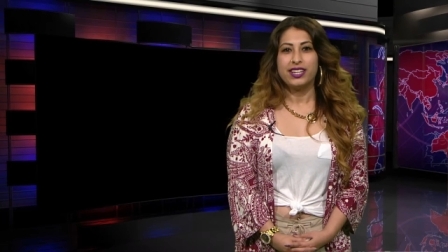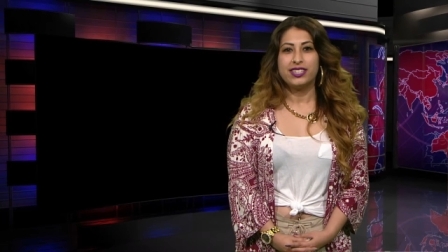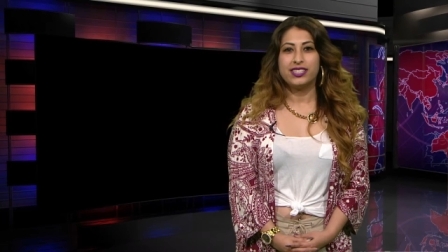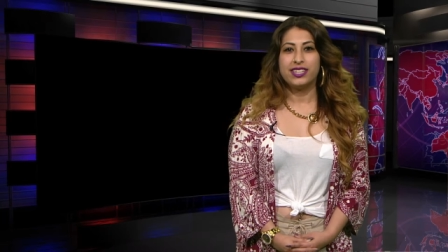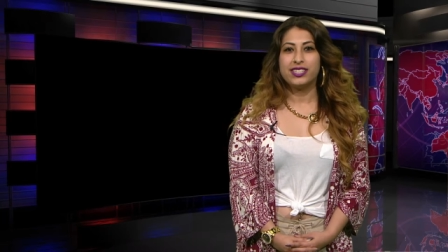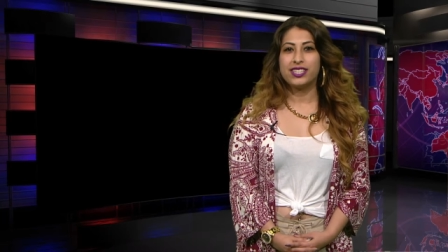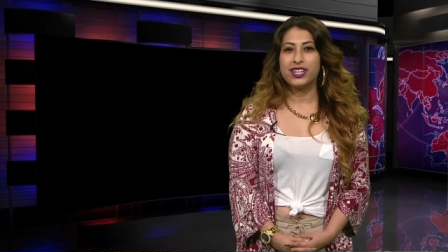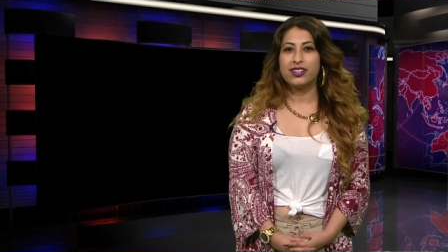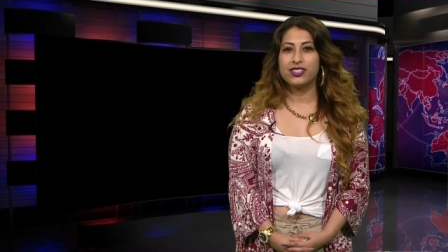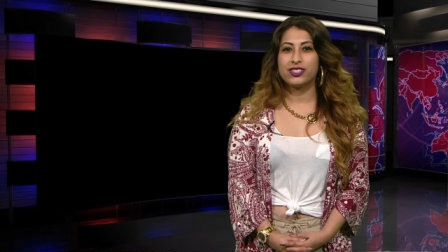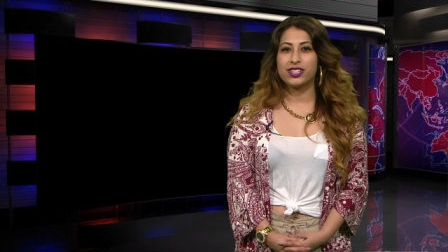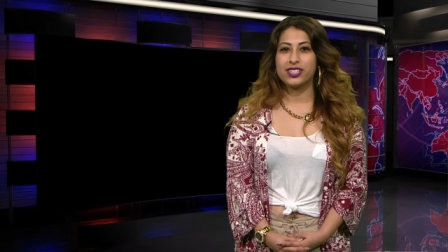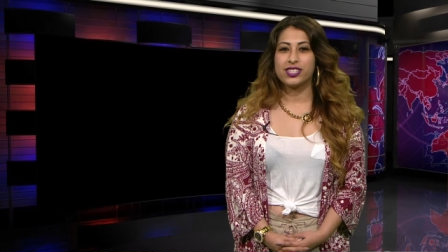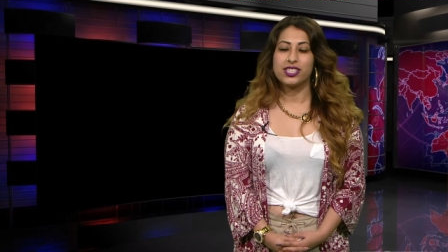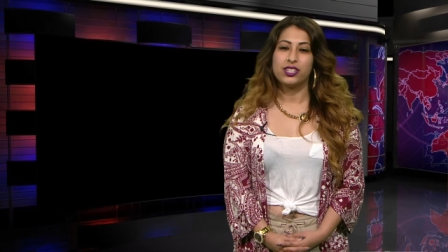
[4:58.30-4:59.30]
Details
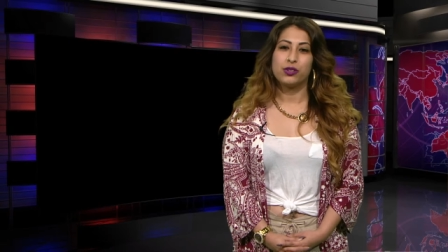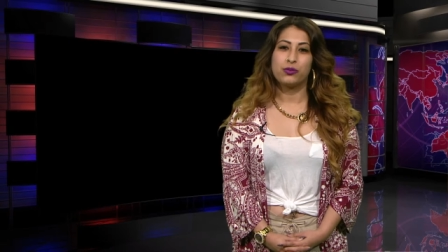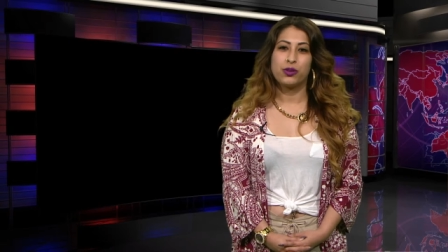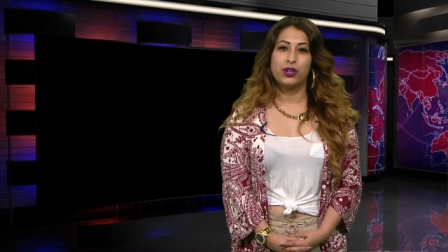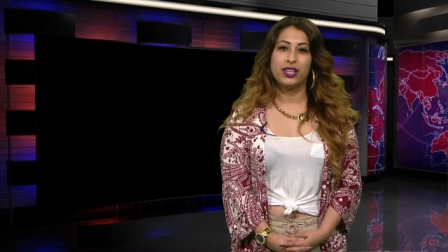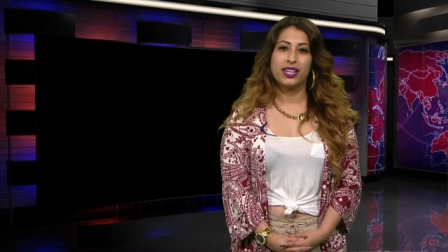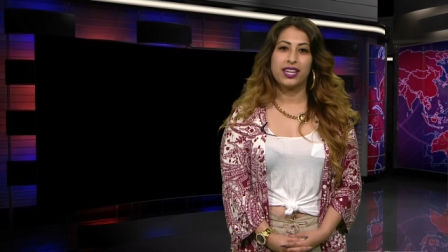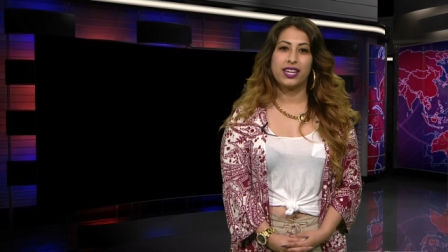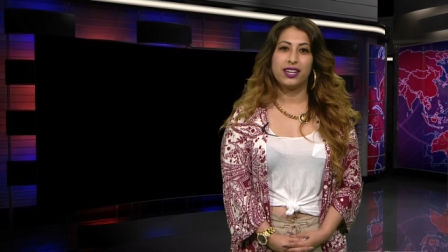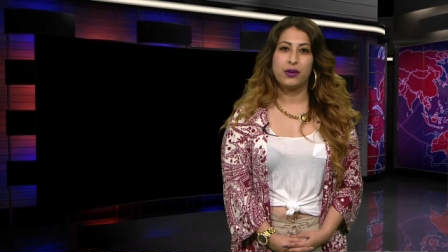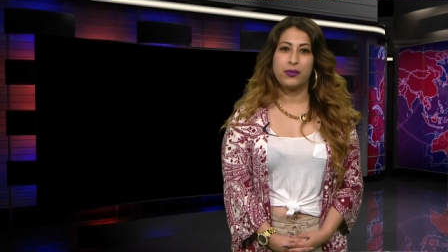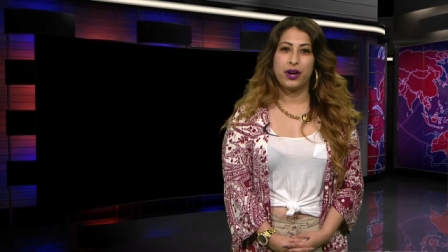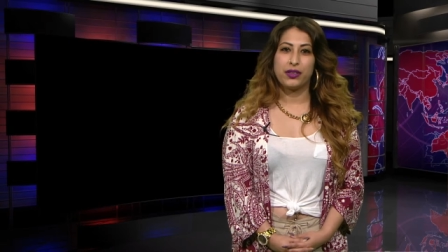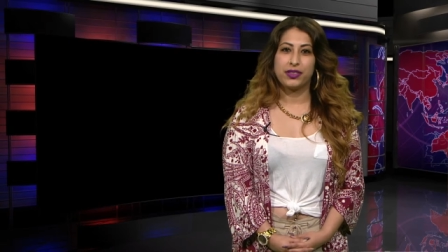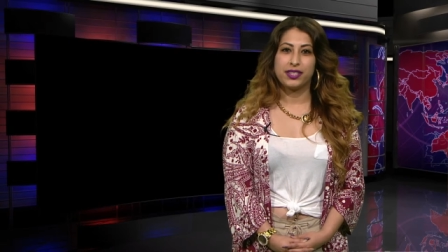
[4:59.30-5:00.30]
are still rolling in
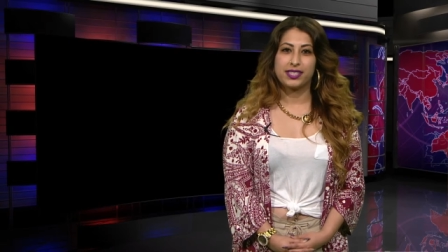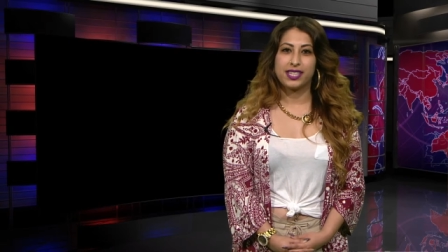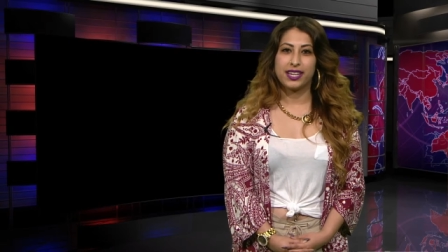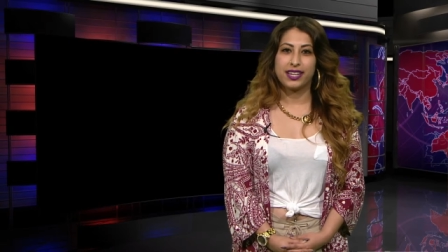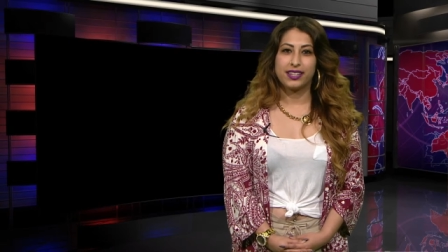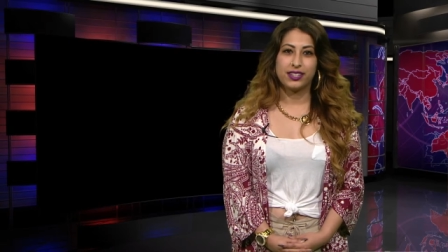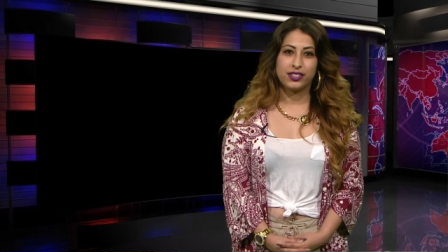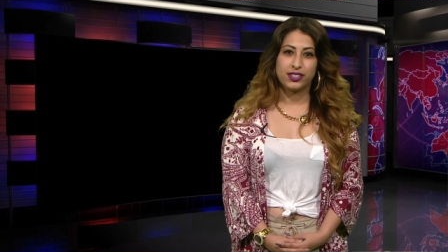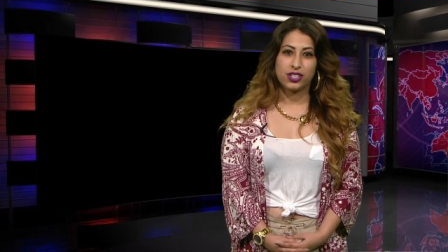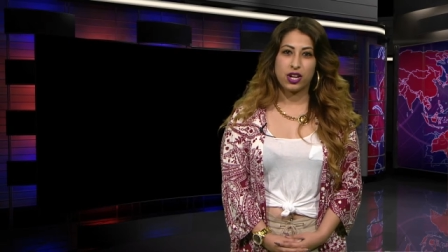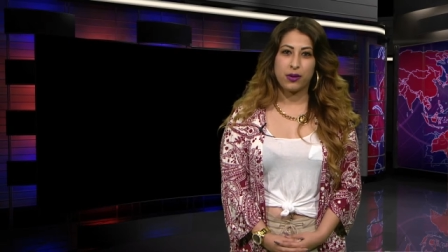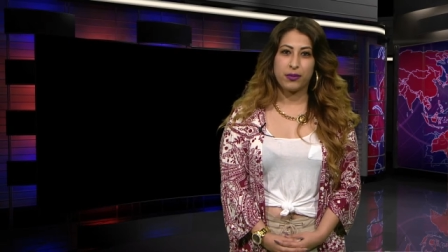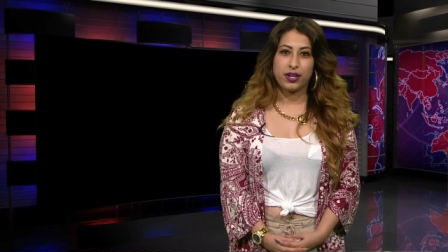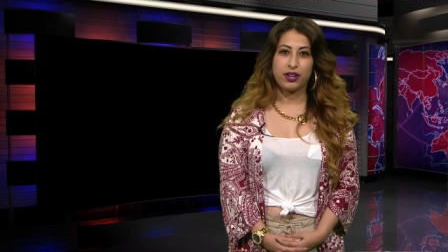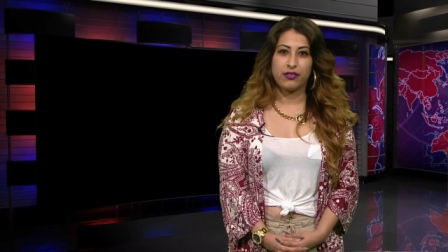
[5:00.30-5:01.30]
about the second
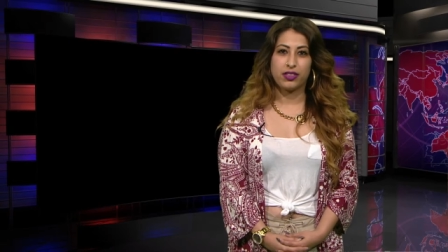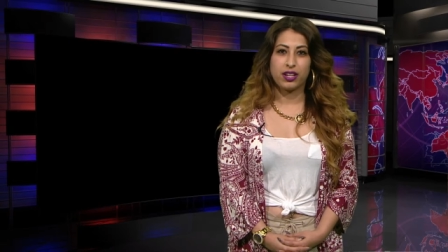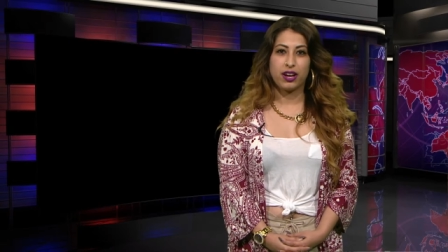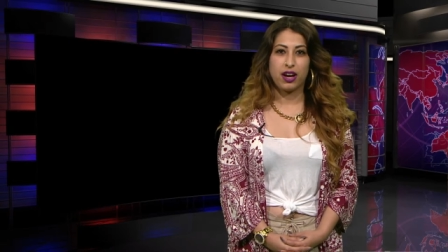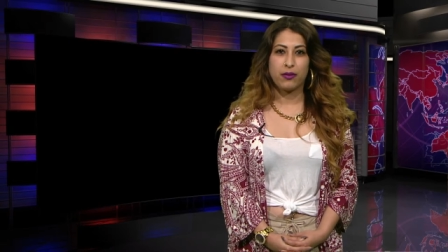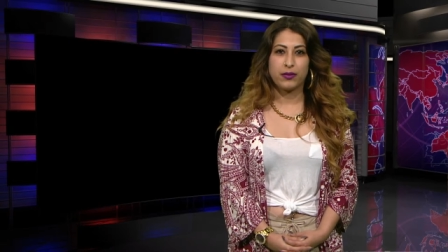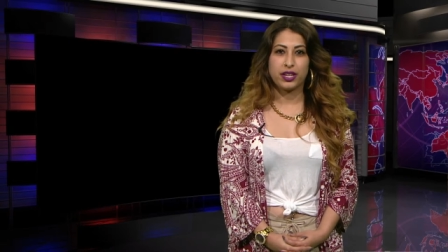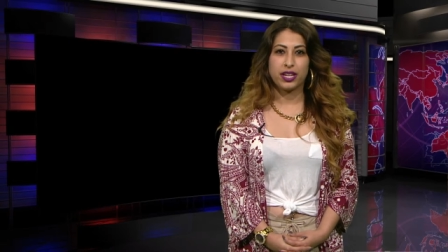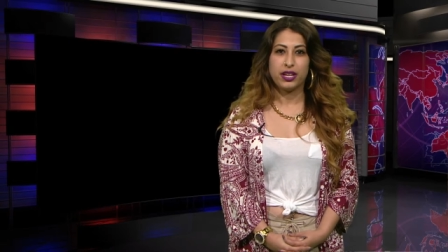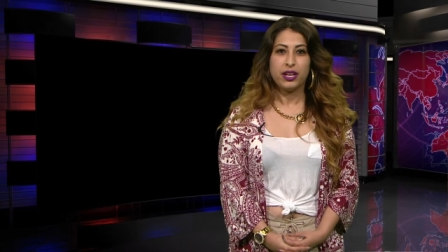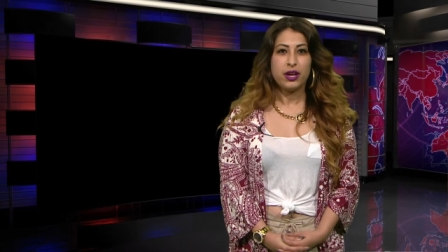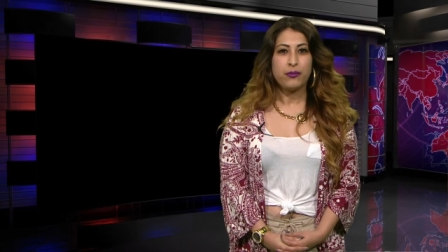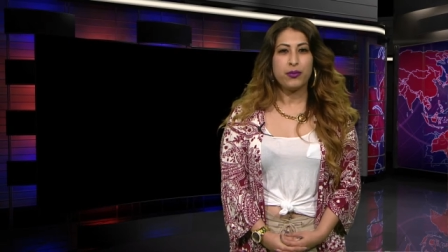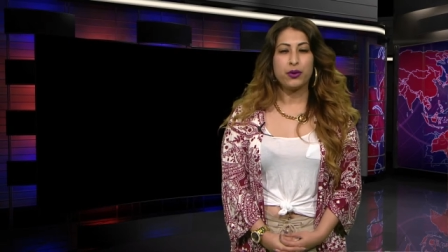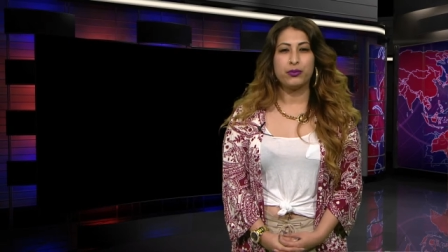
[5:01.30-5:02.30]
installment of the comedy,
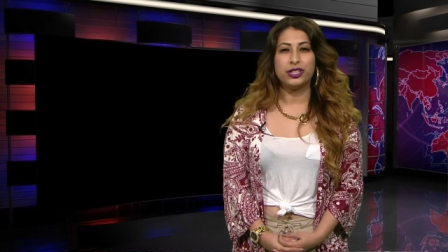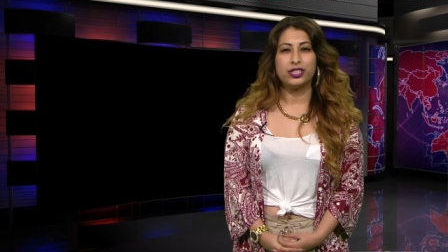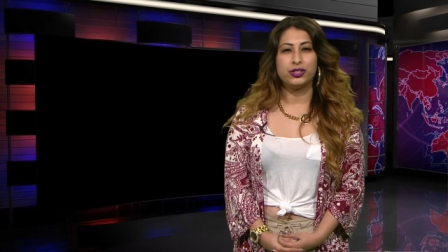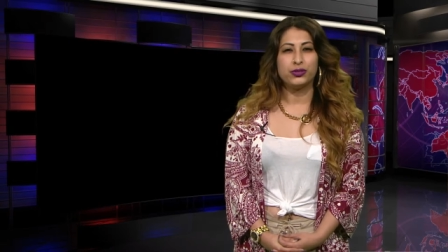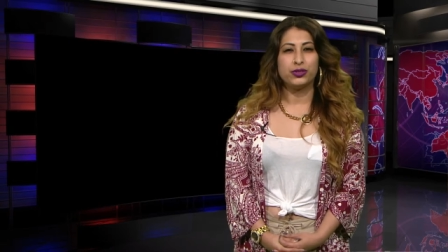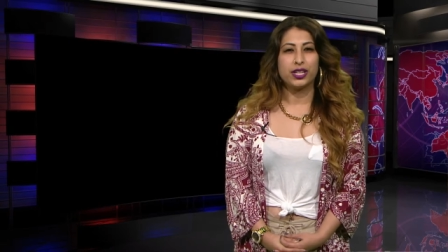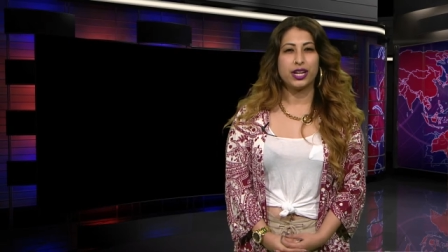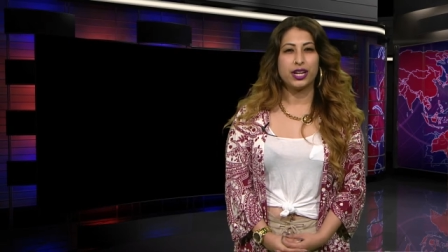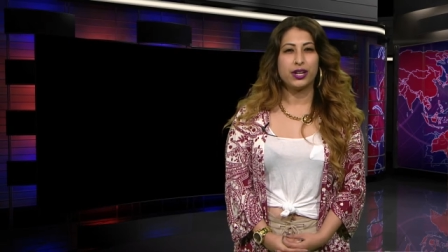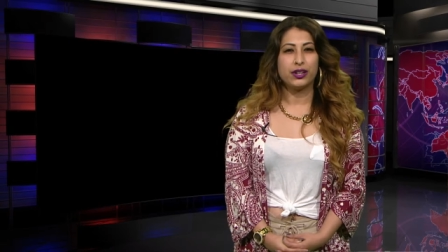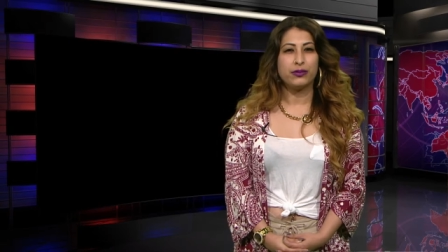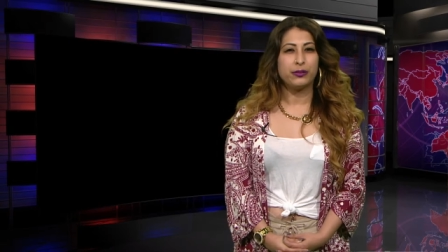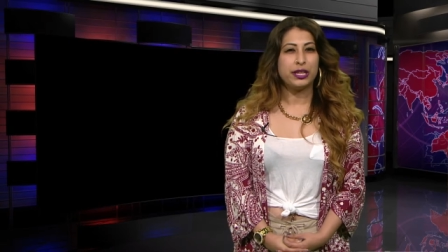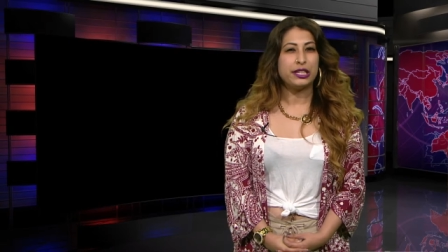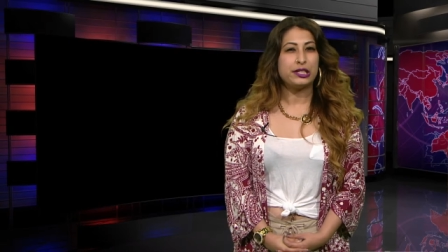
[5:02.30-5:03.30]
but we do,
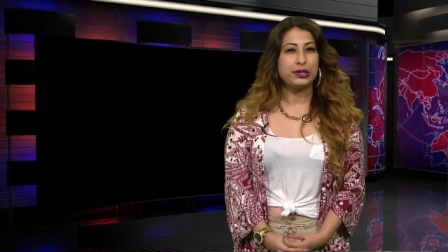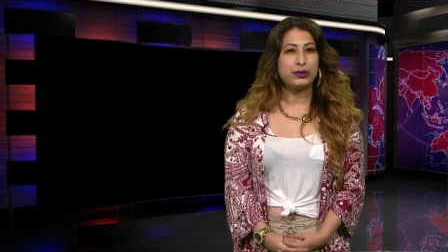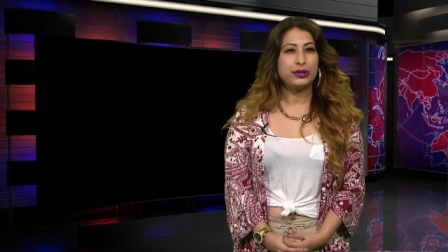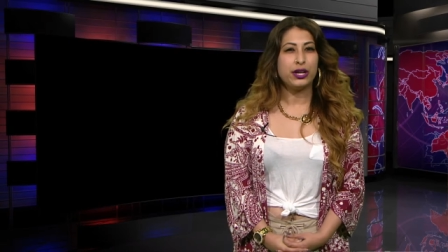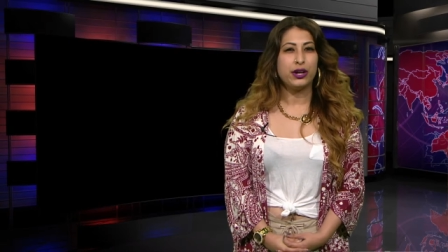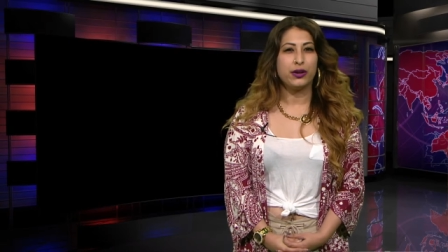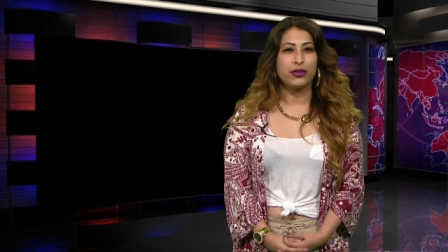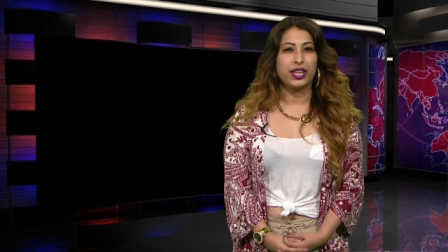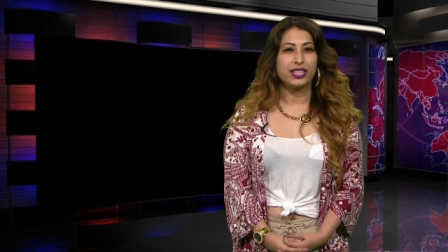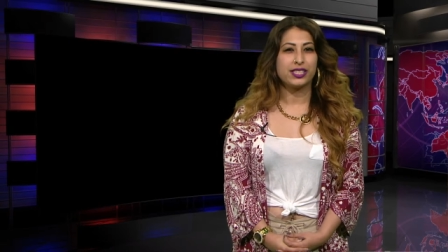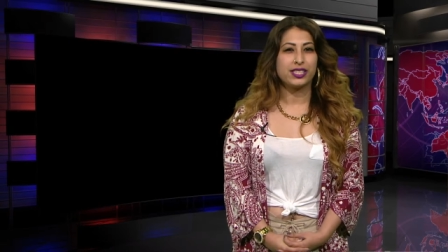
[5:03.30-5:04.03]
not, we do know that